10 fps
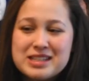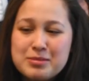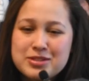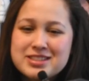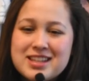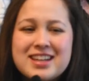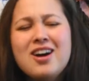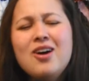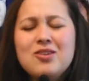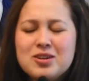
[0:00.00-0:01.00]
I'm always like,
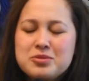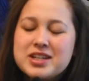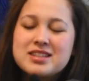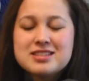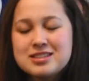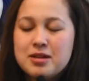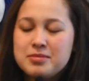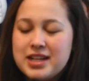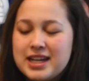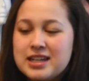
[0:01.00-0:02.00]
oh, I'll wear this
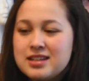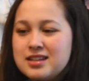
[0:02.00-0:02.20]
someday